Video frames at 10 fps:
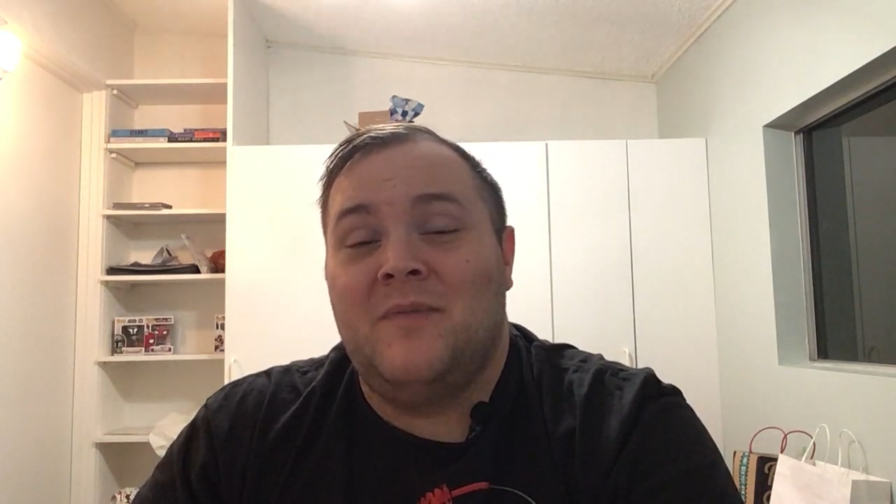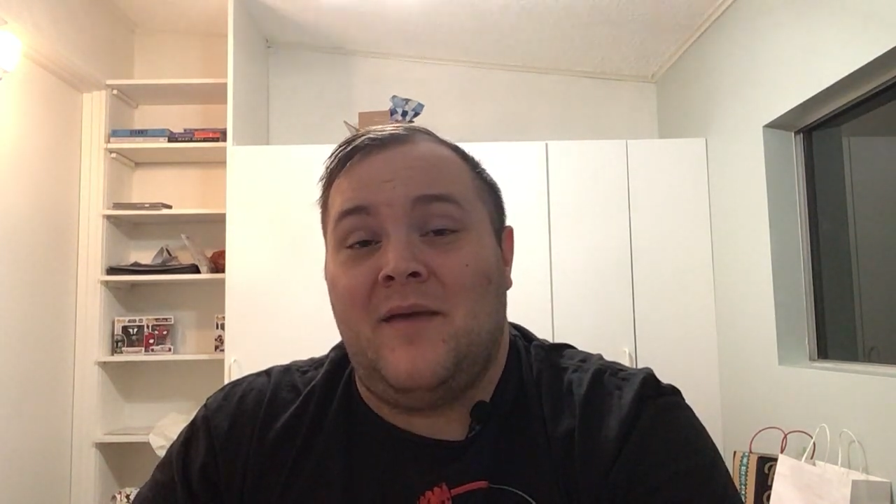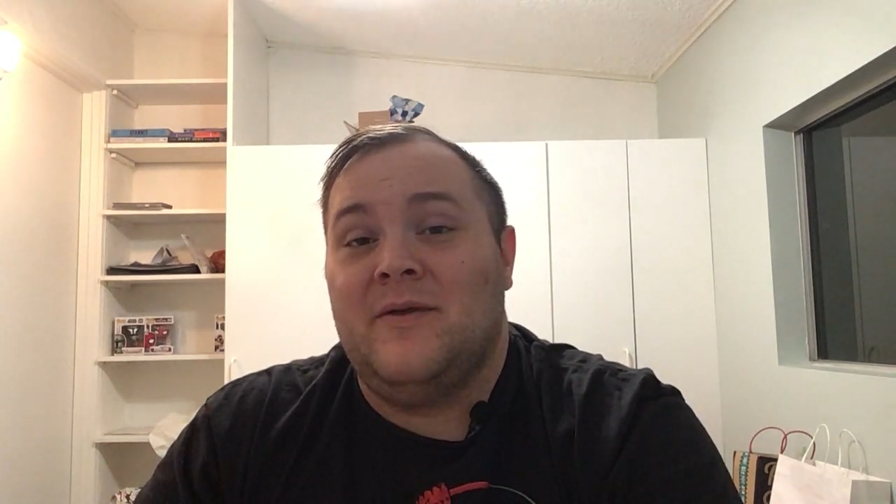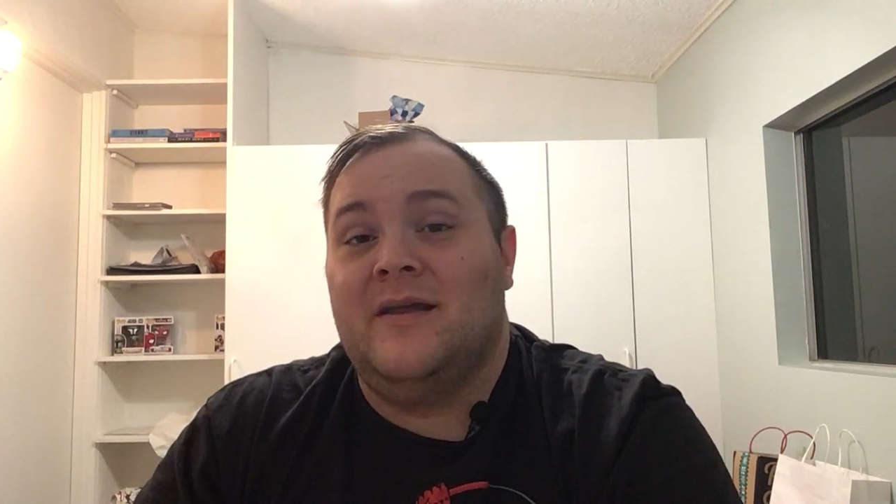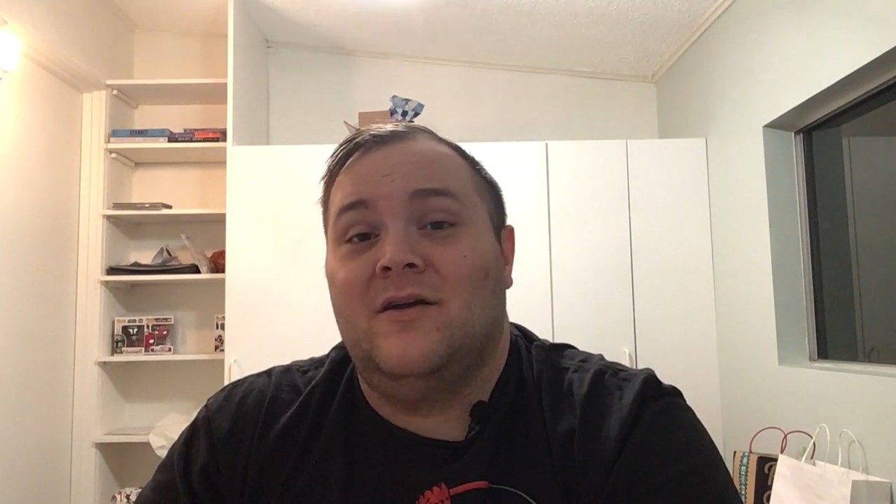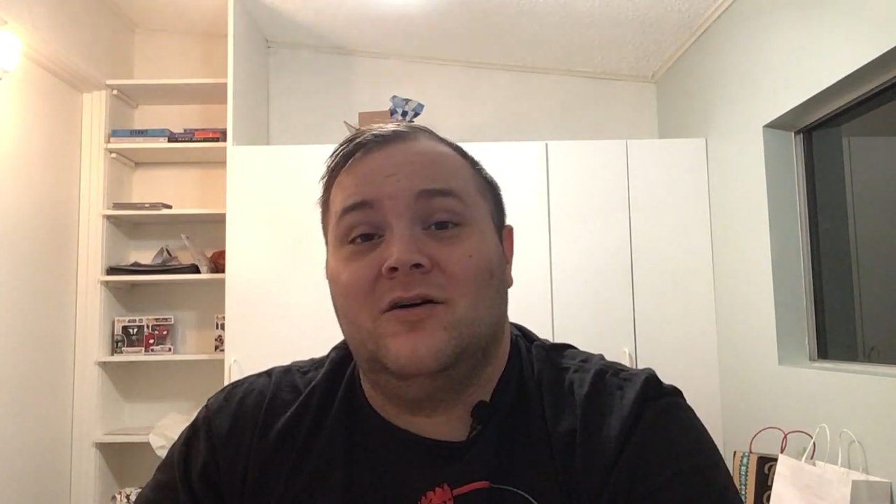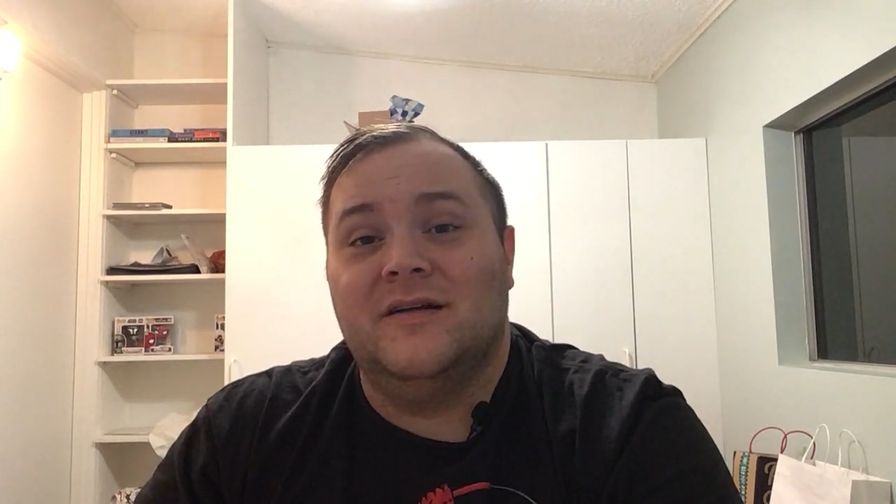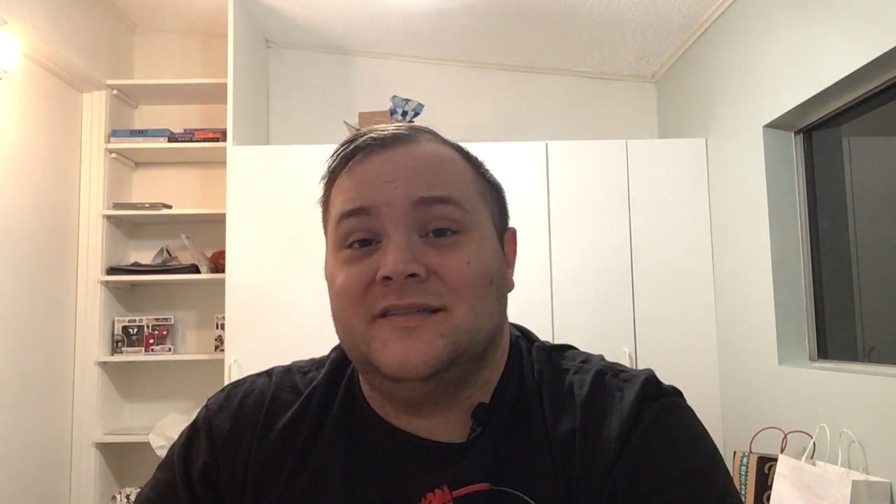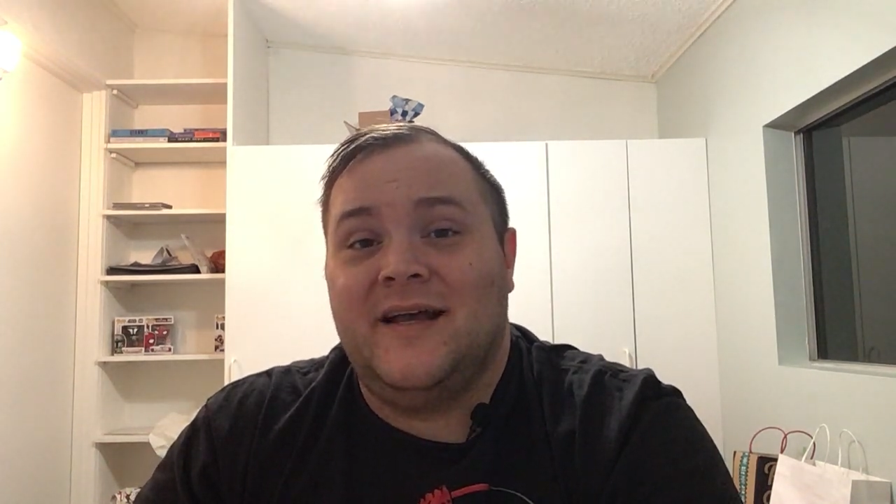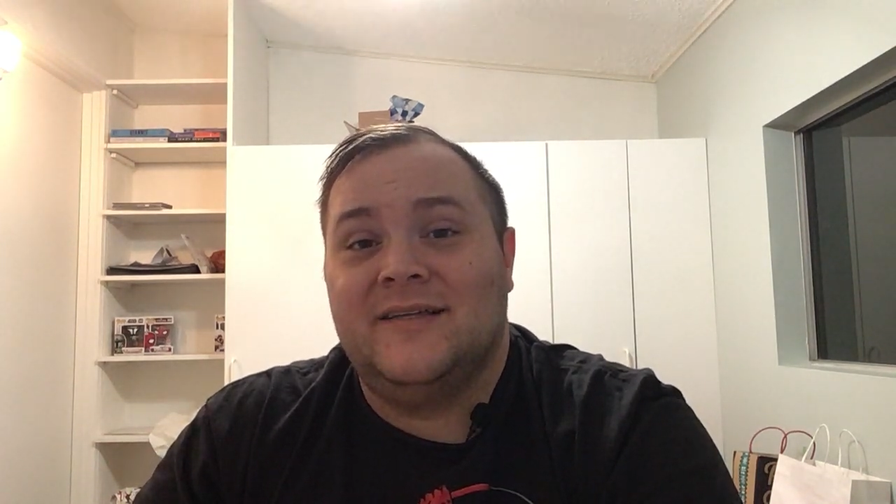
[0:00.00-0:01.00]
maybe it all
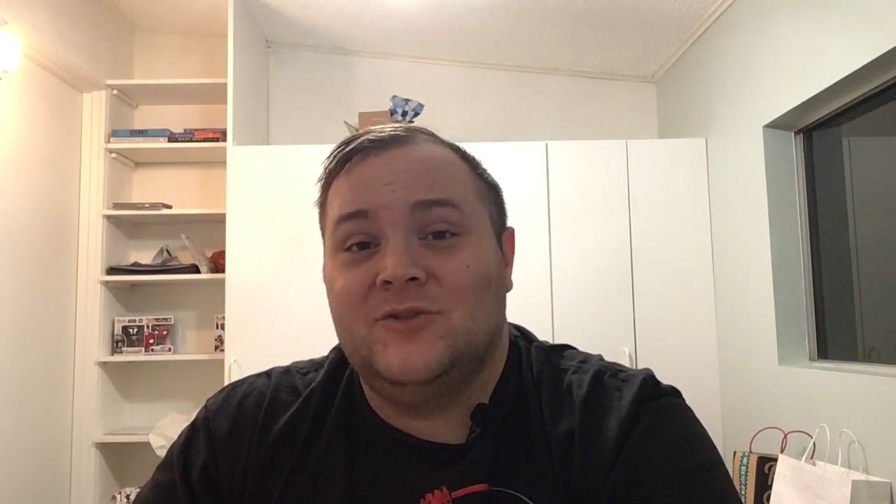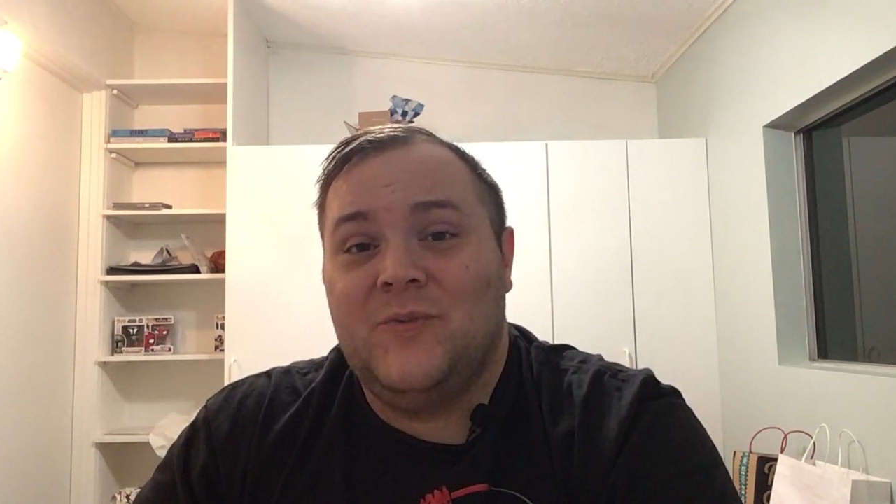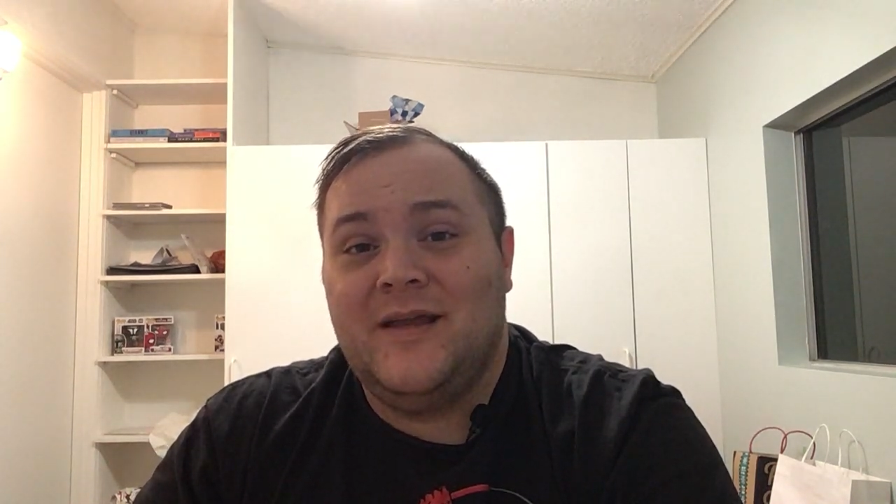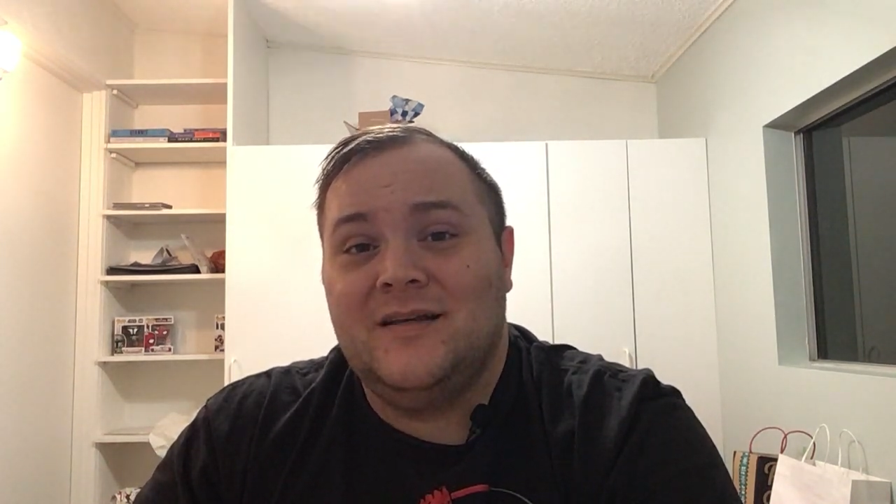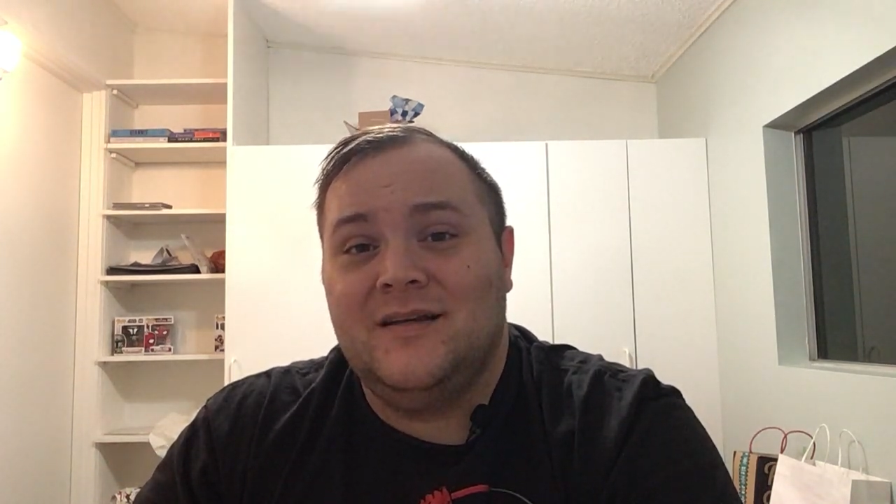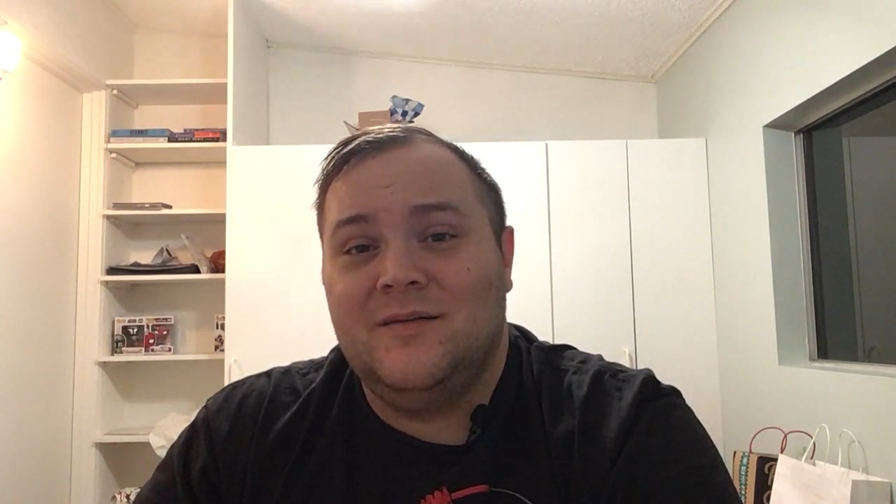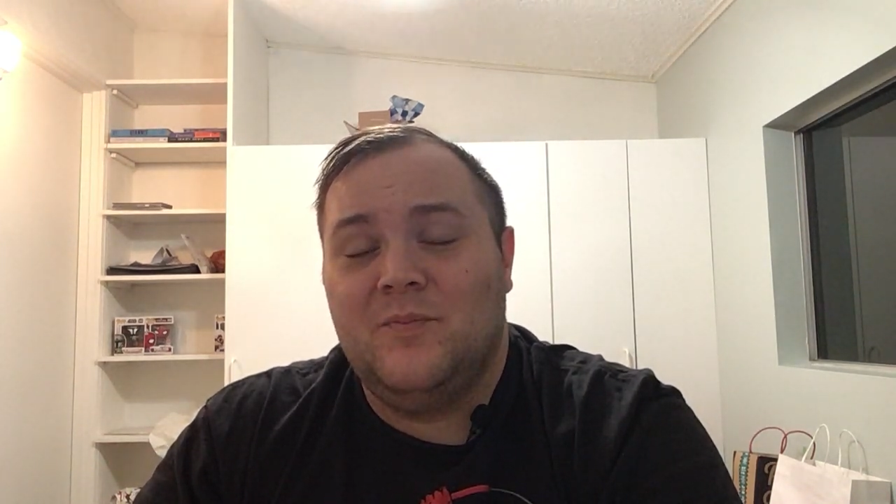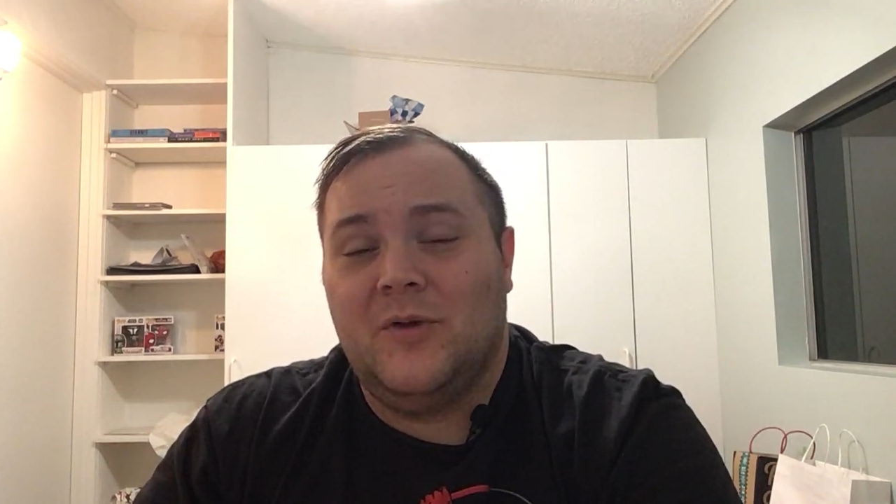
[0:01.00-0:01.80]
exacerbated it,